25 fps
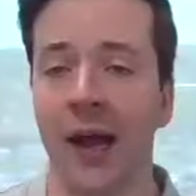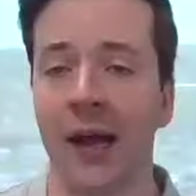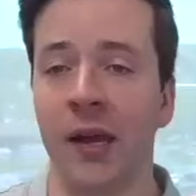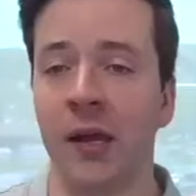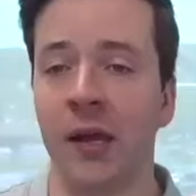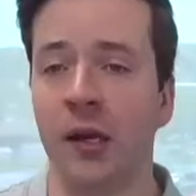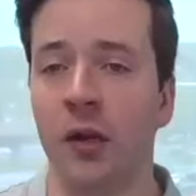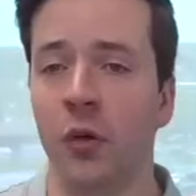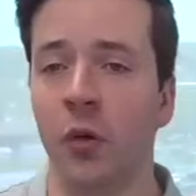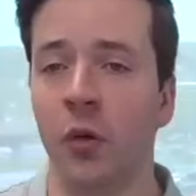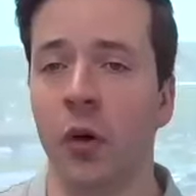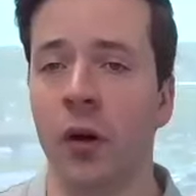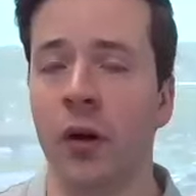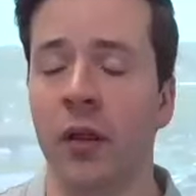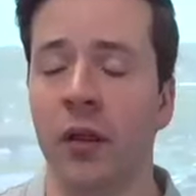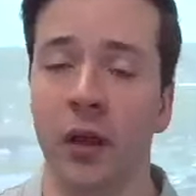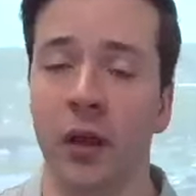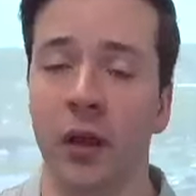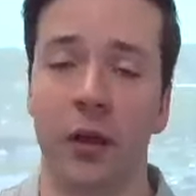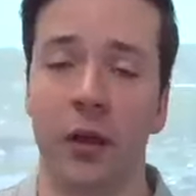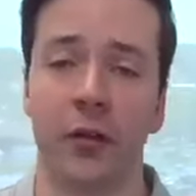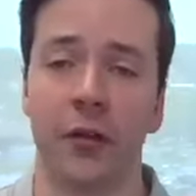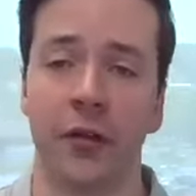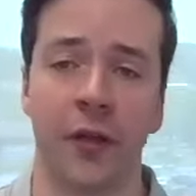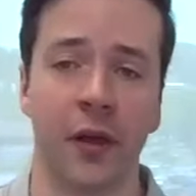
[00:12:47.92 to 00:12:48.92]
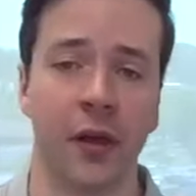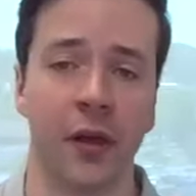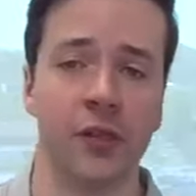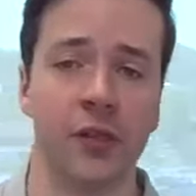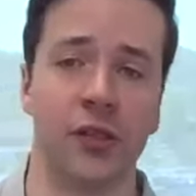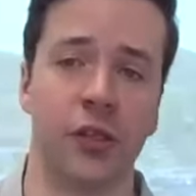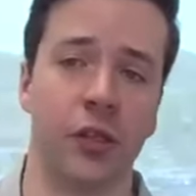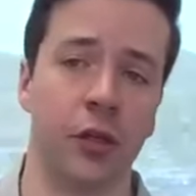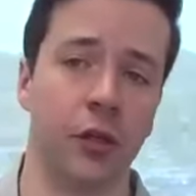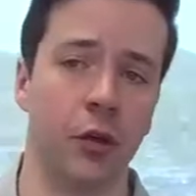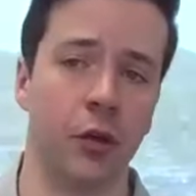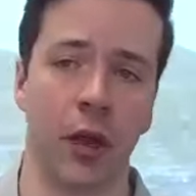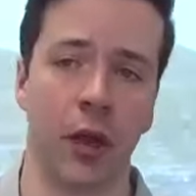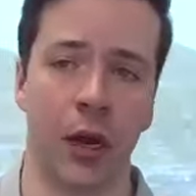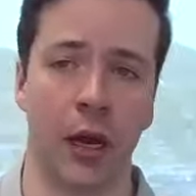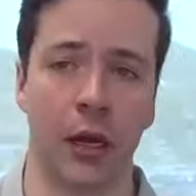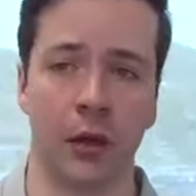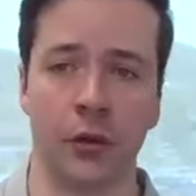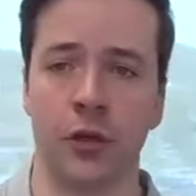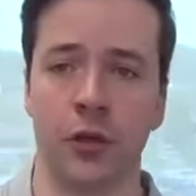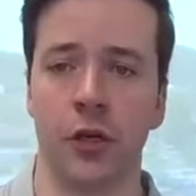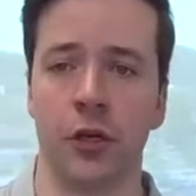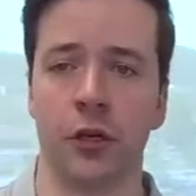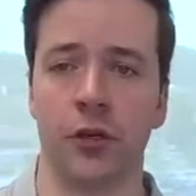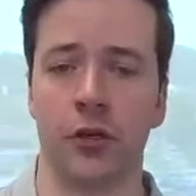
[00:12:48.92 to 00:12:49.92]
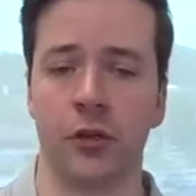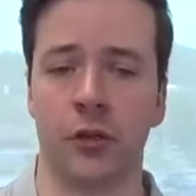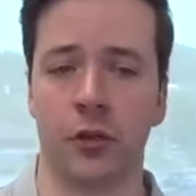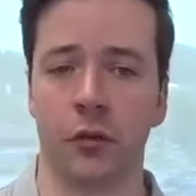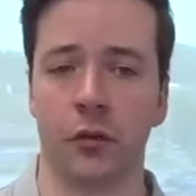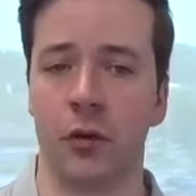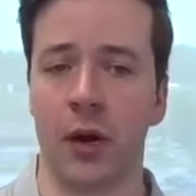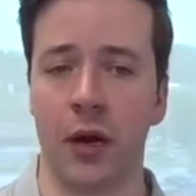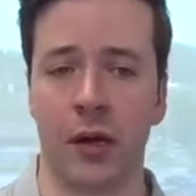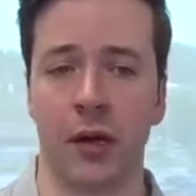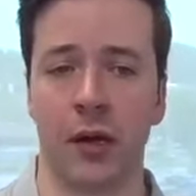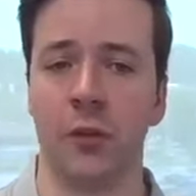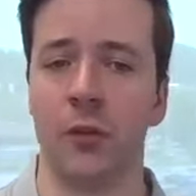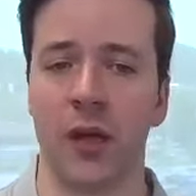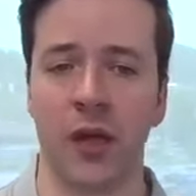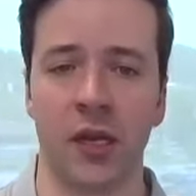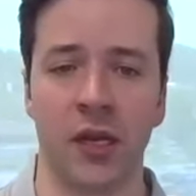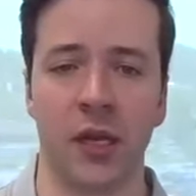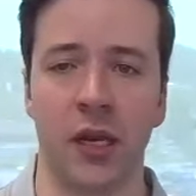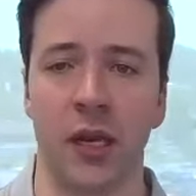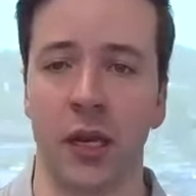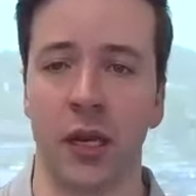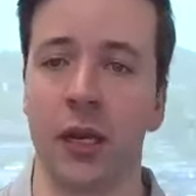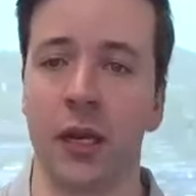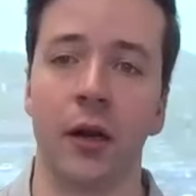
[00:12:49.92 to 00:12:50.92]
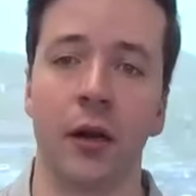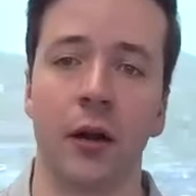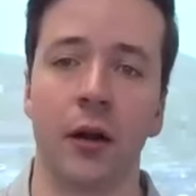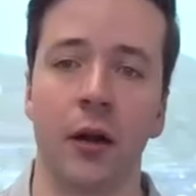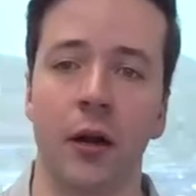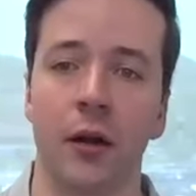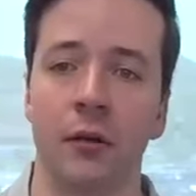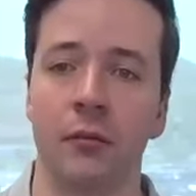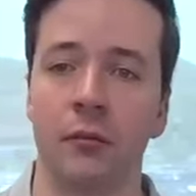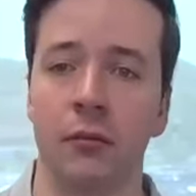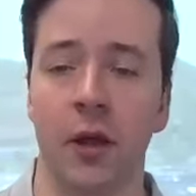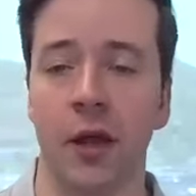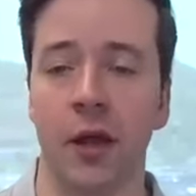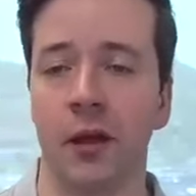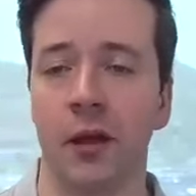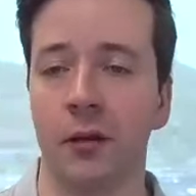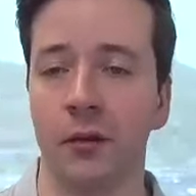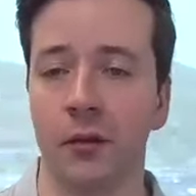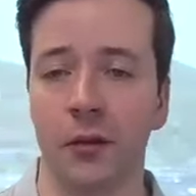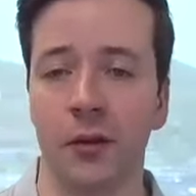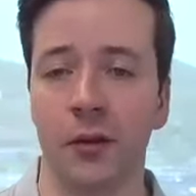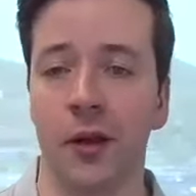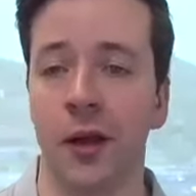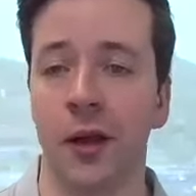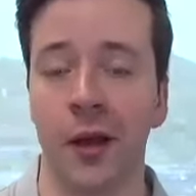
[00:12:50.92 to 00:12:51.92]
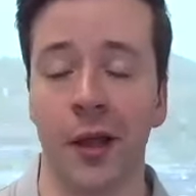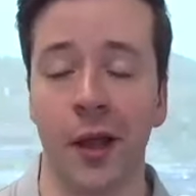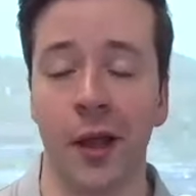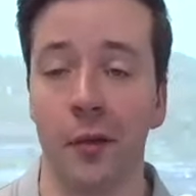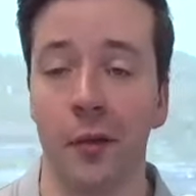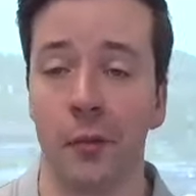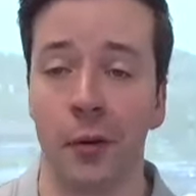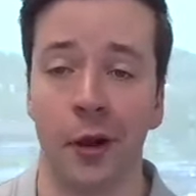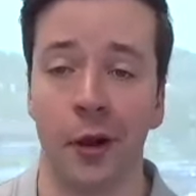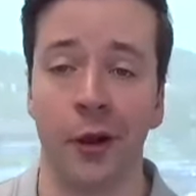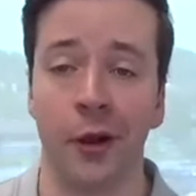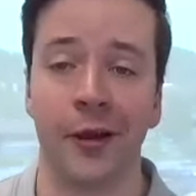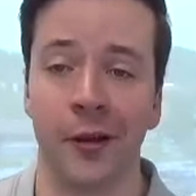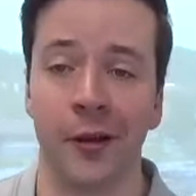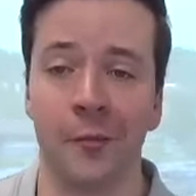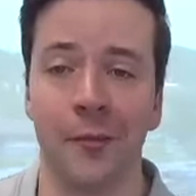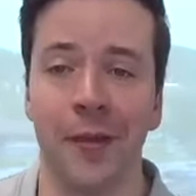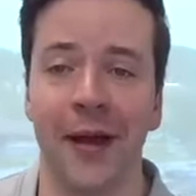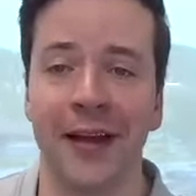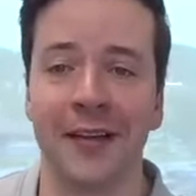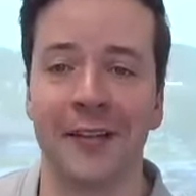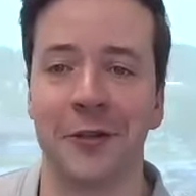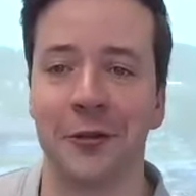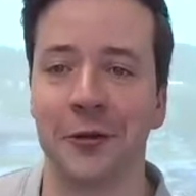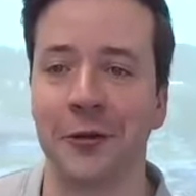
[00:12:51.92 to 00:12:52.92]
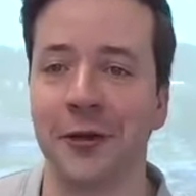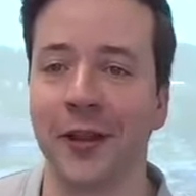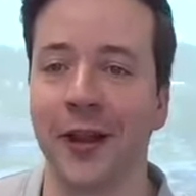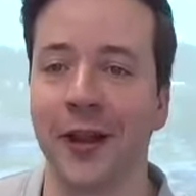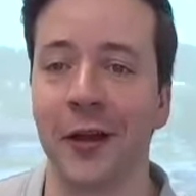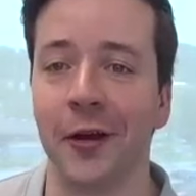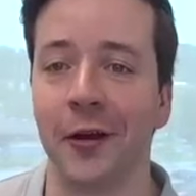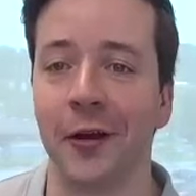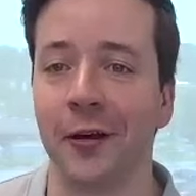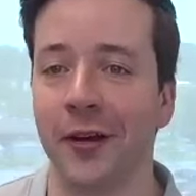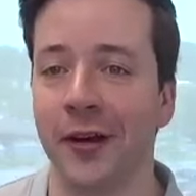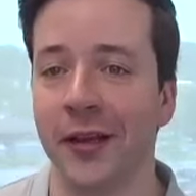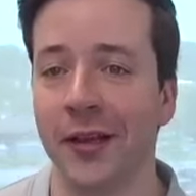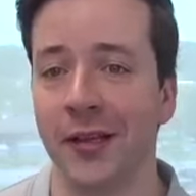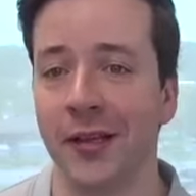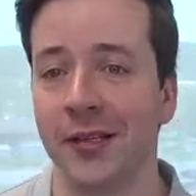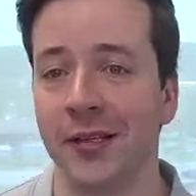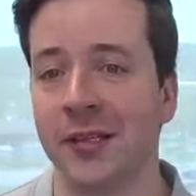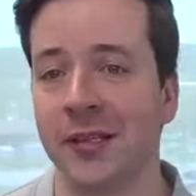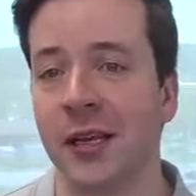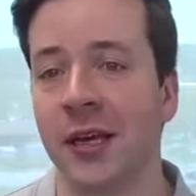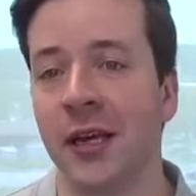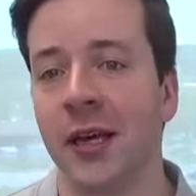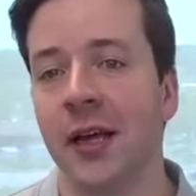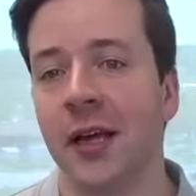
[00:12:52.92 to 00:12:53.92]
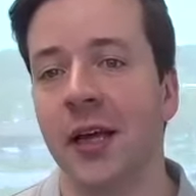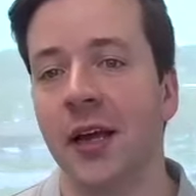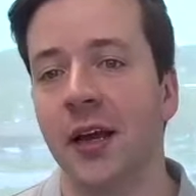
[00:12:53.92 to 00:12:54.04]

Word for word: And one of the other things too, that I'll just recommend here and again, probably come back to later is